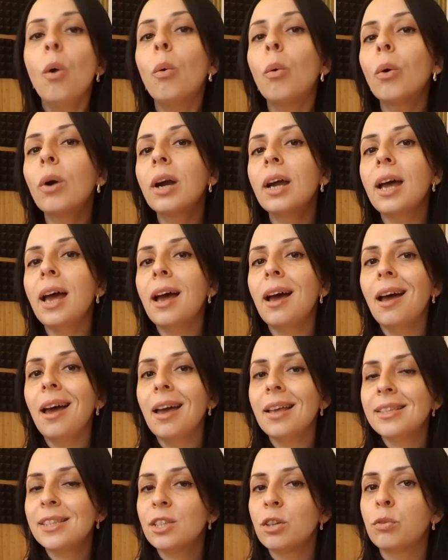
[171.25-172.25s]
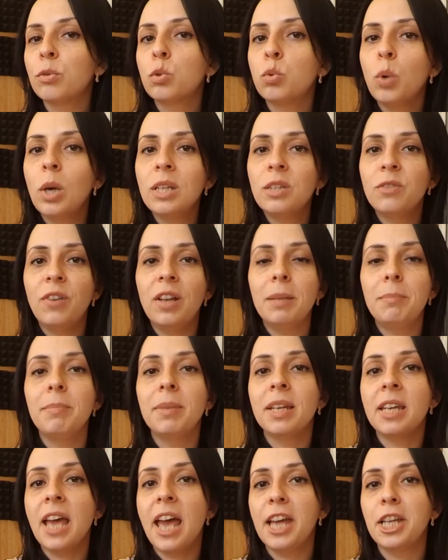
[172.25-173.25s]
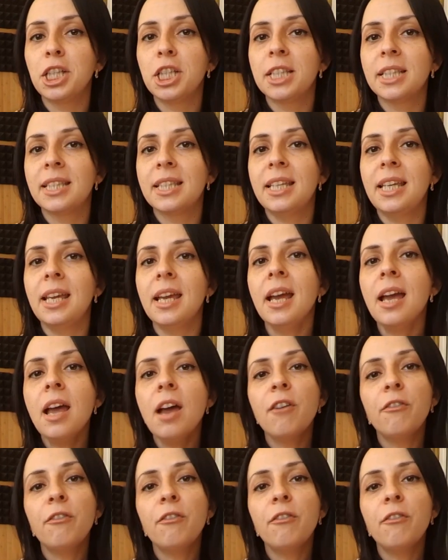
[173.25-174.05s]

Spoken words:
or a software development agency